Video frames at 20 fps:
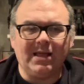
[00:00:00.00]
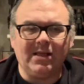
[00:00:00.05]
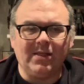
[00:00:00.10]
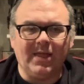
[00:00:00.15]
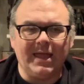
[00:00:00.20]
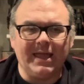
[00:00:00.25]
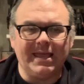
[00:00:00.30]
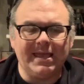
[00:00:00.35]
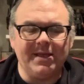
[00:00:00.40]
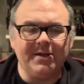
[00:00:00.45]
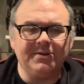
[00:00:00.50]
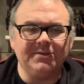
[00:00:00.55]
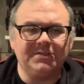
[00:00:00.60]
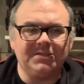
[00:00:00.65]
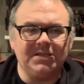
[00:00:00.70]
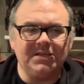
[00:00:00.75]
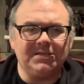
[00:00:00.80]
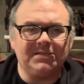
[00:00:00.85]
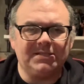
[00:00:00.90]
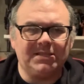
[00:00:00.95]
Like, here's
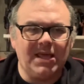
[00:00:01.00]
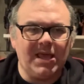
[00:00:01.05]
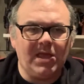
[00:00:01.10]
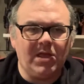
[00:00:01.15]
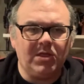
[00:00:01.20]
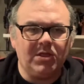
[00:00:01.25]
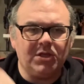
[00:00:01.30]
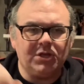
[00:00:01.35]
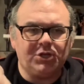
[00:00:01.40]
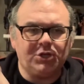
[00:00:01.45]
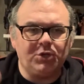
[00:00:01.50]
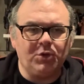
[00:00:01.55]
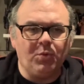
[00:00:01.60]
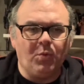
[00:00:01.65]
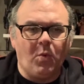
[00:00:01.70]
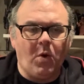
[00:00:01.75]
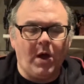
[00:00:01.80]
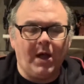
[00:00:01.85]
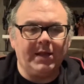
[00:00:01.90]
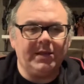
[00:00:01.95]
this thing that you
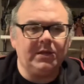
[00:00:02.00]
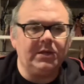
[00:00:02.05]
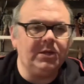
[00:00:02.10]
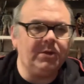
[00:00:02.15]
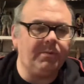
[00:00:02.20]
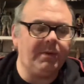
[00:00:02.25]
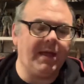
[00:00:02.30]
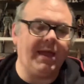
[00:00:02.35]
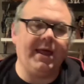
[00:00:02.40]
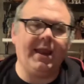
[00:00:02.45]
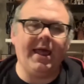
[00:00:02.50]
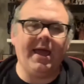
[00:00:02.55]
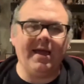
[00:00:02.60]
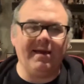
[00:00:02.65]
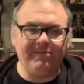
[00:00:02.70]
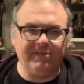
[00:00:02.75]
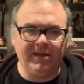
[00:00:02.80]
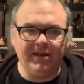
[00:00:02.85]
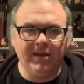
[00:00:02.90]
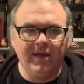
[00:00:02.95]
want and you can't
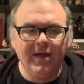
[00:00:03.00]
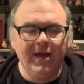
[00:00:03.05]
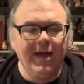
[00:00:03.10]
have it.